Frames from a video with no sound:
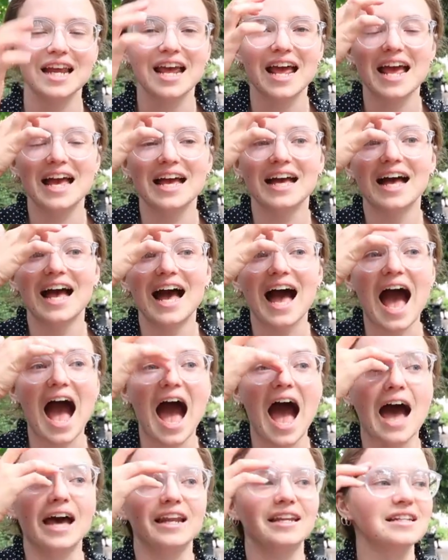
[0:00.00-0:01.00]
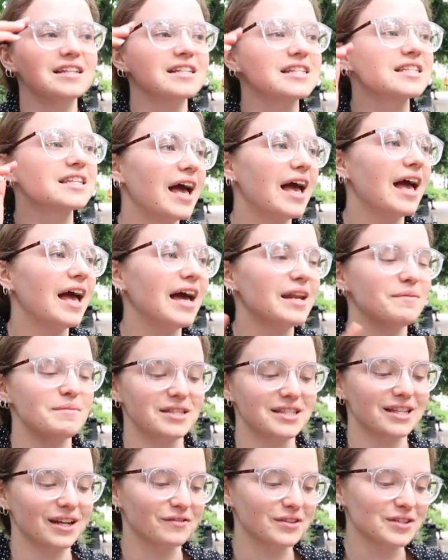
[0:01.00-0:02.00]
Oh yeah. And
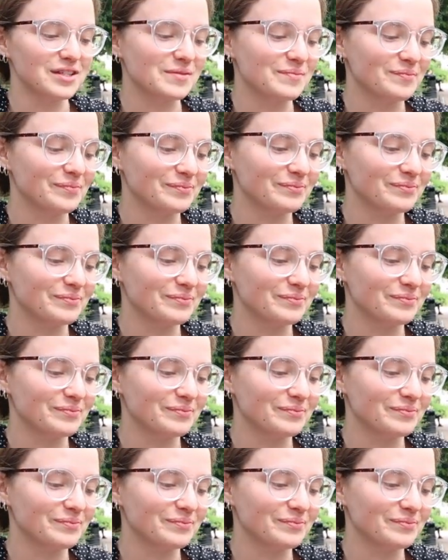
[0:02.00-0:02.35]
enemies to lovers.